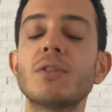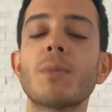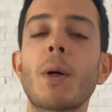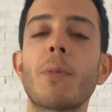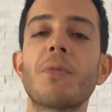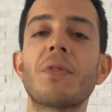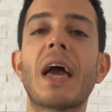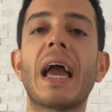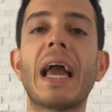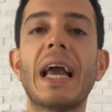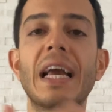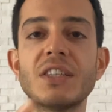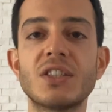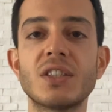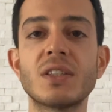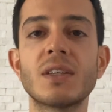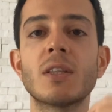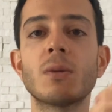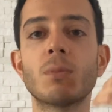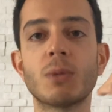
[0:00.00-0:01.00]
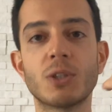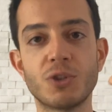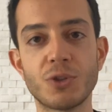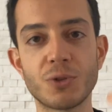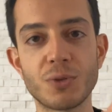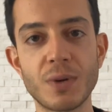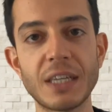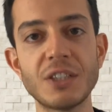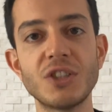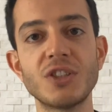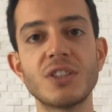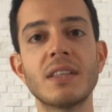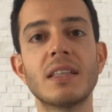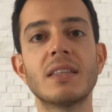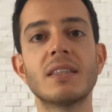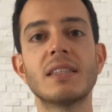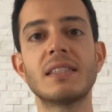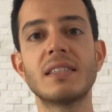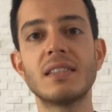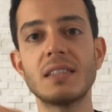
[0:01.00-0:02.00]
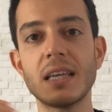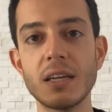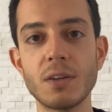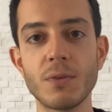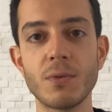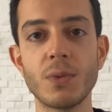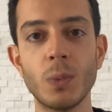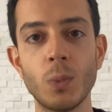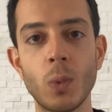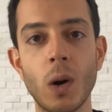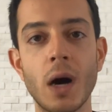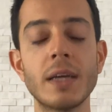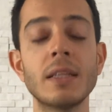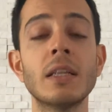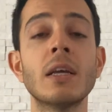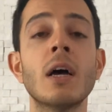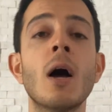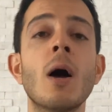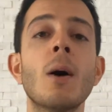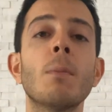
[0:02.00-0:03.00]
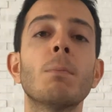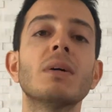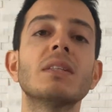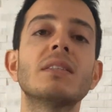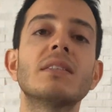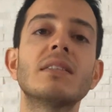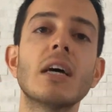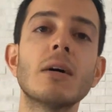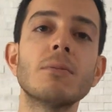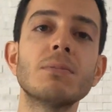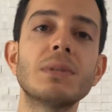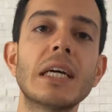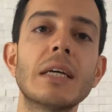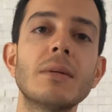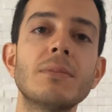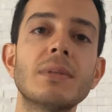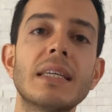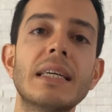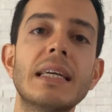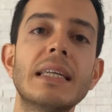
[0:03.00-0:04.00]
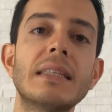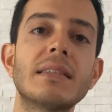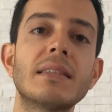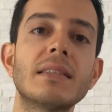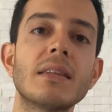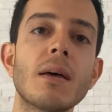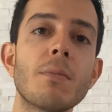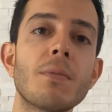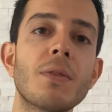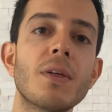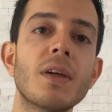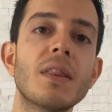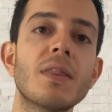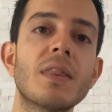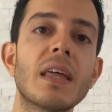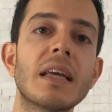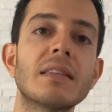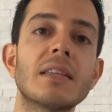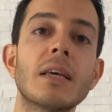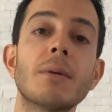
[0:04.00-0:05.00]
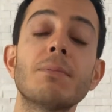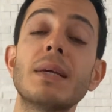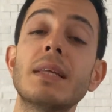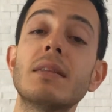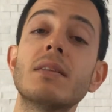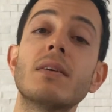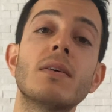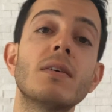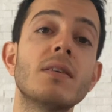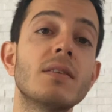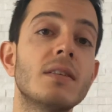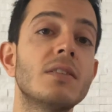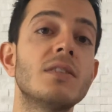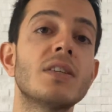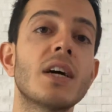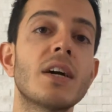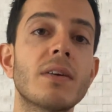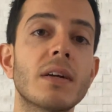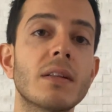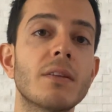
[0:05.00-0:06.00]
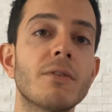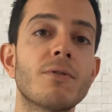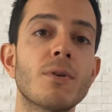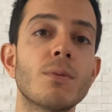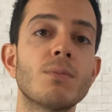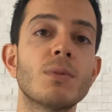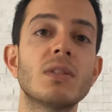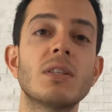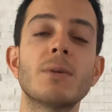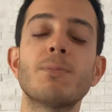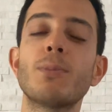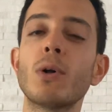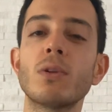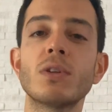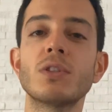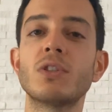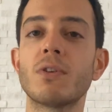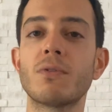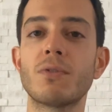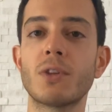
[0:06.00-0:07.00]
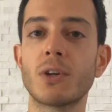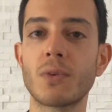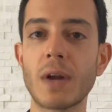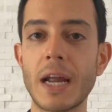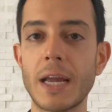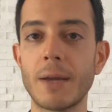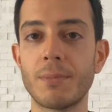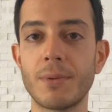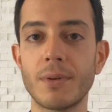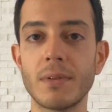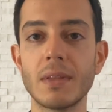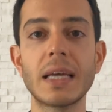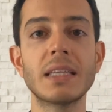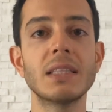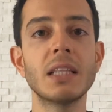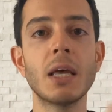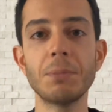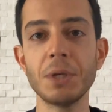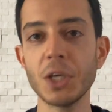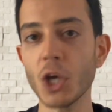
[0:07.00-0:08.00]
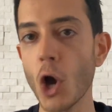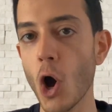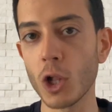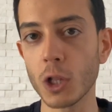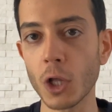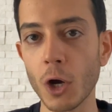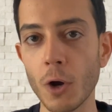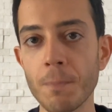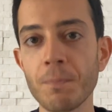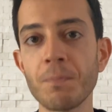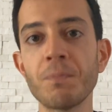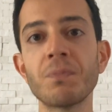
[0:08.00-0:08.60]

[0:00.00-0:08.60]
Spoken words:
about the aging and the maturation and the state of the wine. But sometimes it's something that can be inherited directly from the typology of the grape, like Nebbiolo.